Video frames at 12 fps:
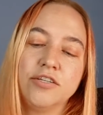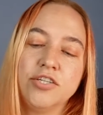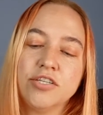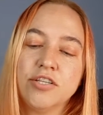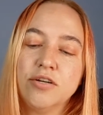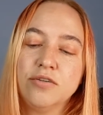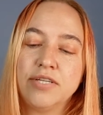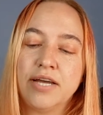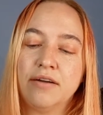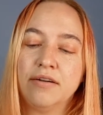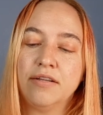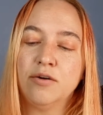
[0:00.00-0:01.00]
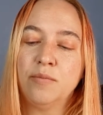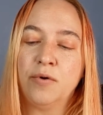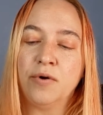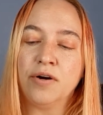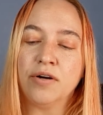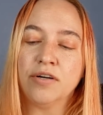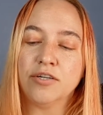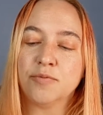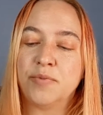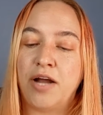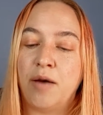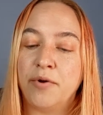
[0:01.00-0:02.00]
She slows down a little more, her
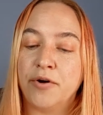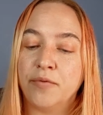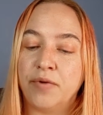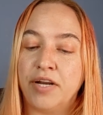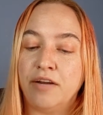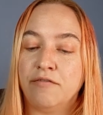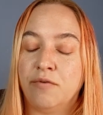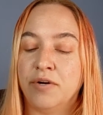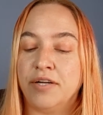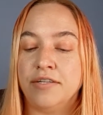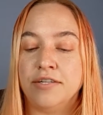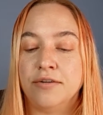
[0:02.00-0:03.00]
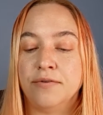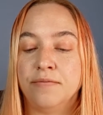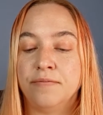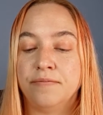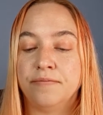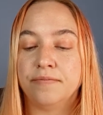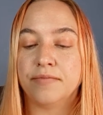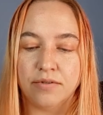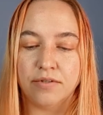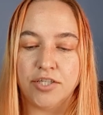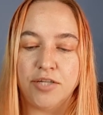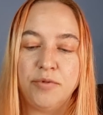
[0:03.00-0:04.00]
speedometer reading 42.
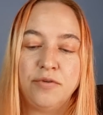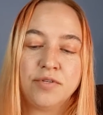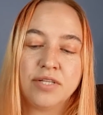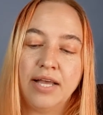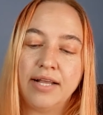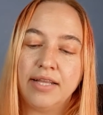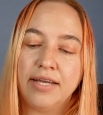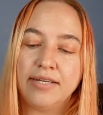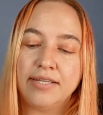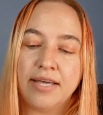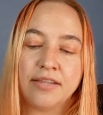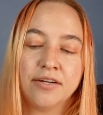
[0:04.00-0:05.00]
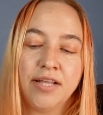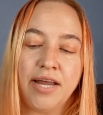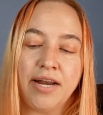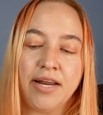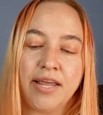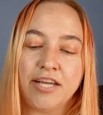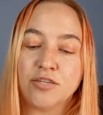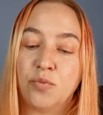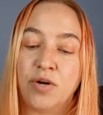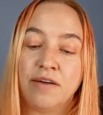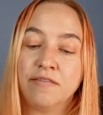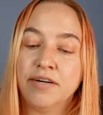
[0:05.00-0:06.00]
She moves slightly into the other lane in case
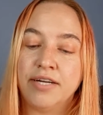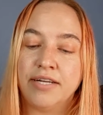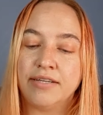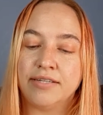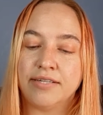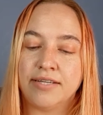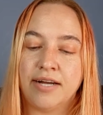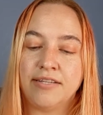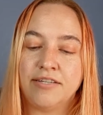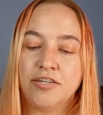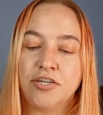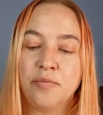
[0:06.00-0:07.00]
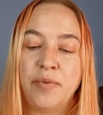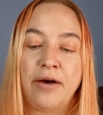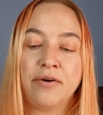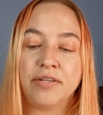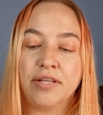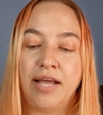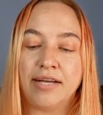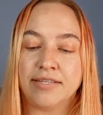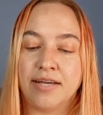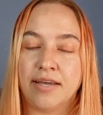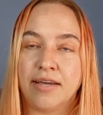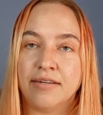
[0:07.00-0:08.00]
whatever it is decides to jump out at the last
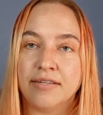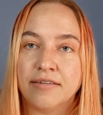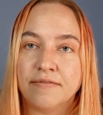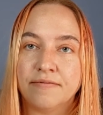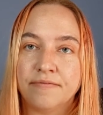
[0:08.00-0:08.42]
second.